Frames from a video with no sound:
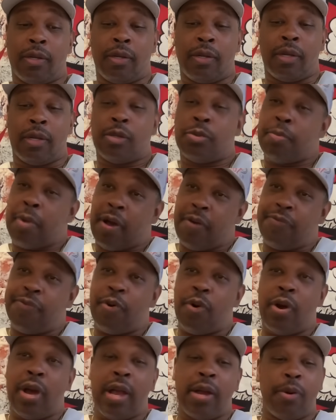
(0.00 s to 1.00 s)
it's my
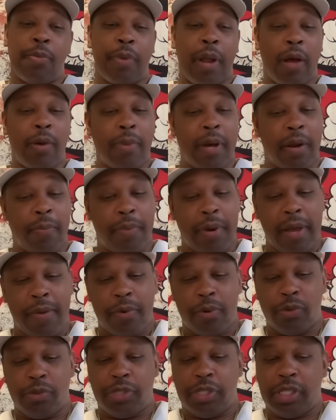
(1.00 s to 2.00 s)
fault. I ain't gonna, I'm about to blame it
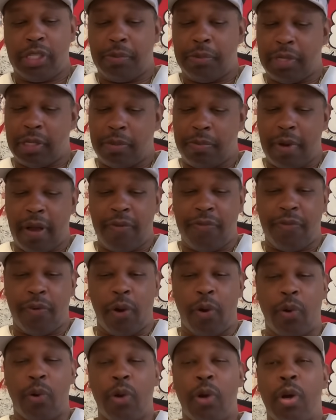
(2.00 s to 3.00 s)
on Jesus, but it's my
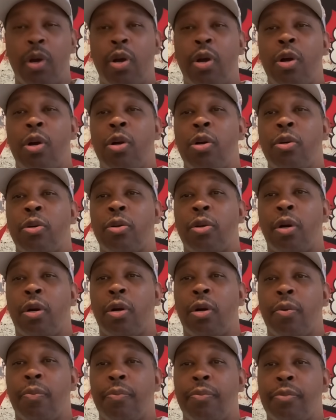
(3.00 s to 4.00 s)
fault. Um,
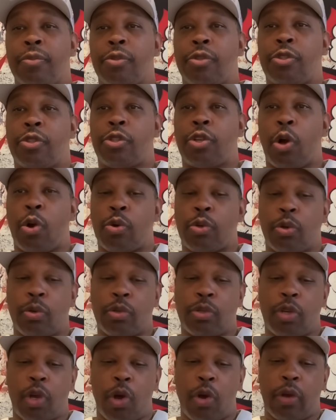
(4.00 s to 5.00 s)
talk your
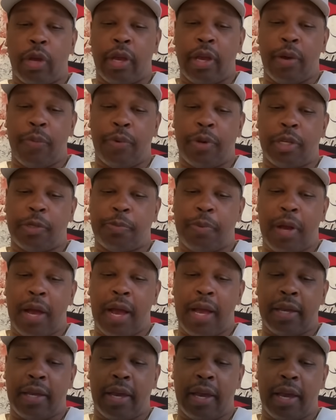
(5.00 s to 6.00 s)
talk at with us
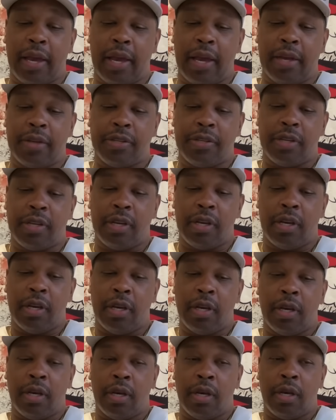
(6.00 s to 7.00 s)
podcast.
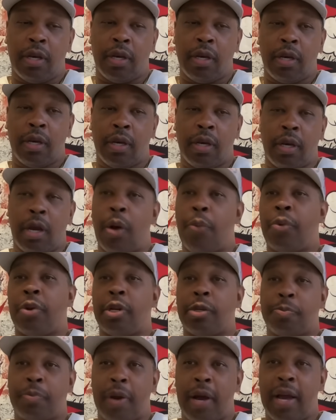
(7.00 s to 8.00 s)
At with
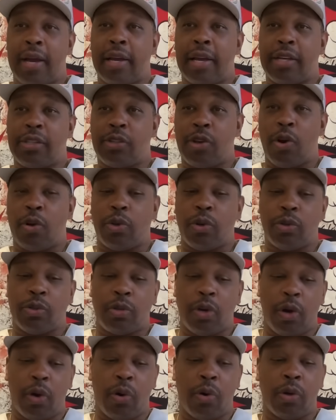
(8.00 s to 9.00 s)
us podcast. Talk your
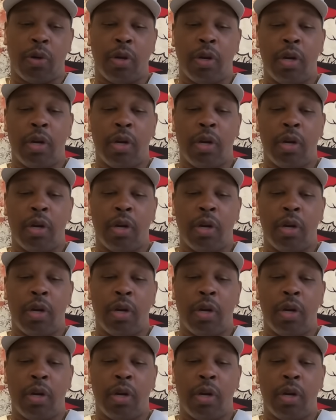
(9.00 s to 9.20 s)
talk.